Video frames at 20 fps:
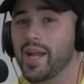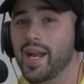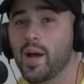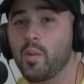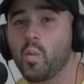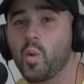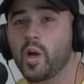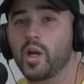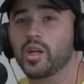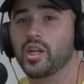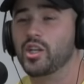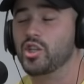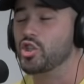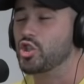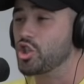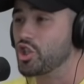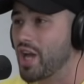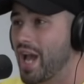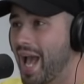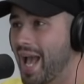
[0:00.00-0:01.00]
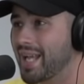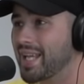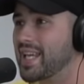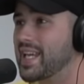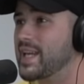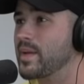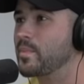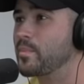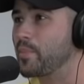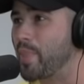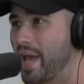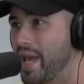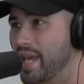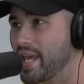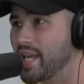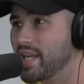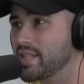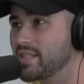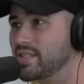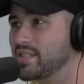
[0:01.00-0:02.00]
And I'm wearing a jacket,
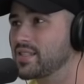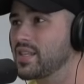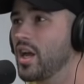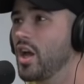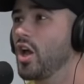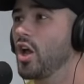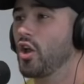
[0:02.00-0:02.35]
pants,